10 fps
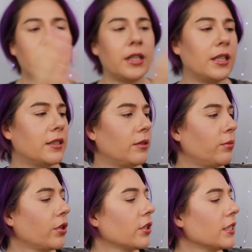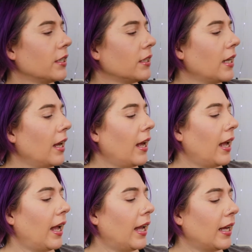it is in person.
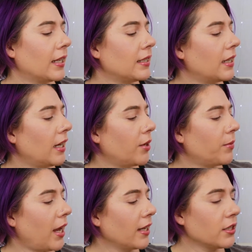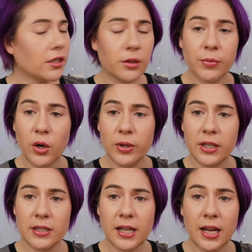And I guess the
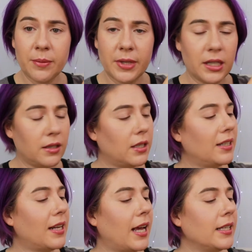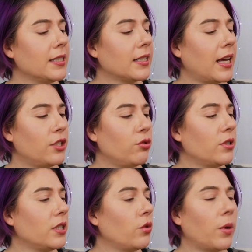component is, I mean, nice. I do
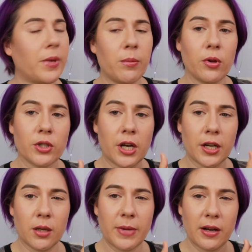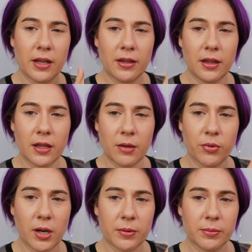see what people are talking about. I think the
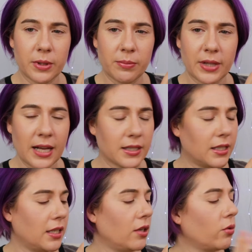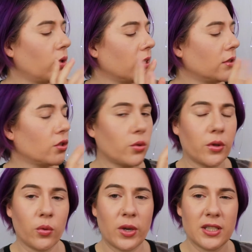probably plasticky ones
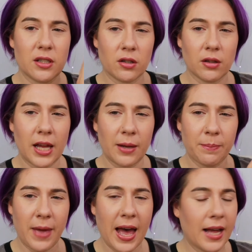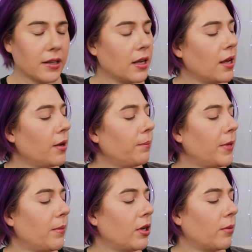or the ones that are like matte
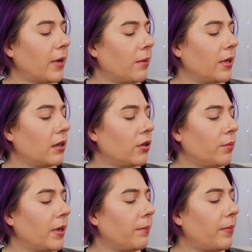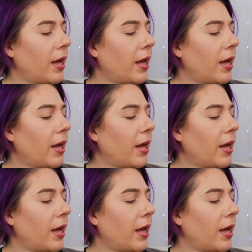maybe or might be a little bit